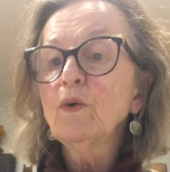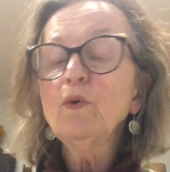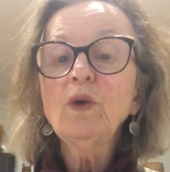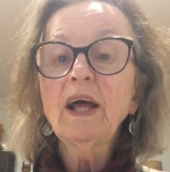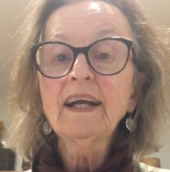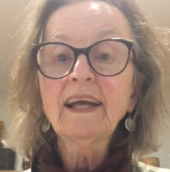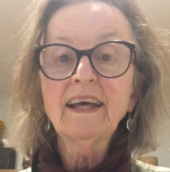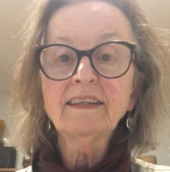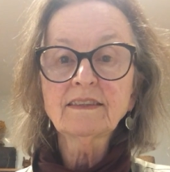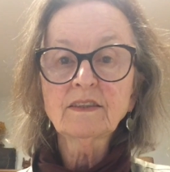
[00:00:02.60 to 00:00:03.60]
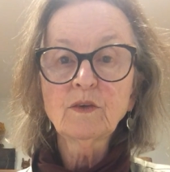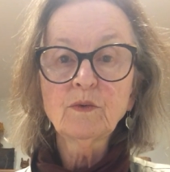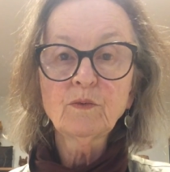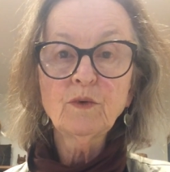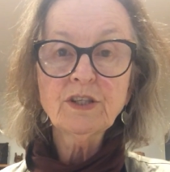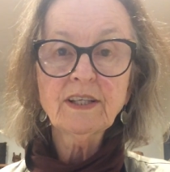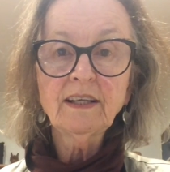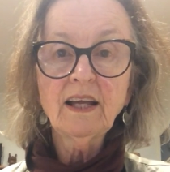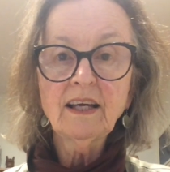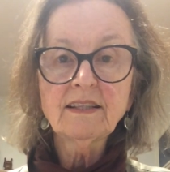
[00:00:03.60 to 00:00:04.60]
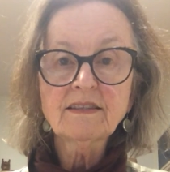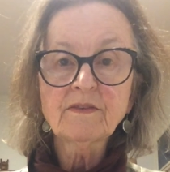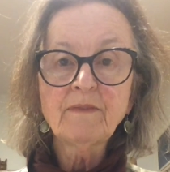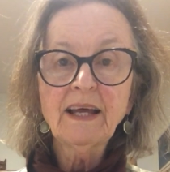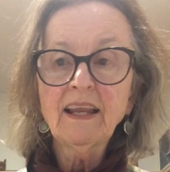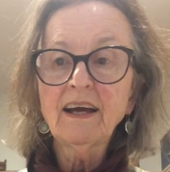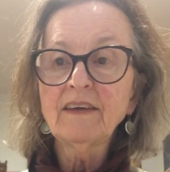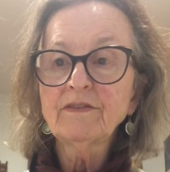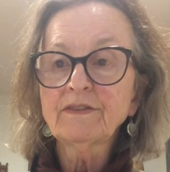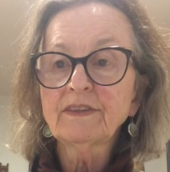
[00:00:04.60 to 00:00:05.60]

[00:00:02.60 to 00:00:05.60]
all hung out, washing lines of my life.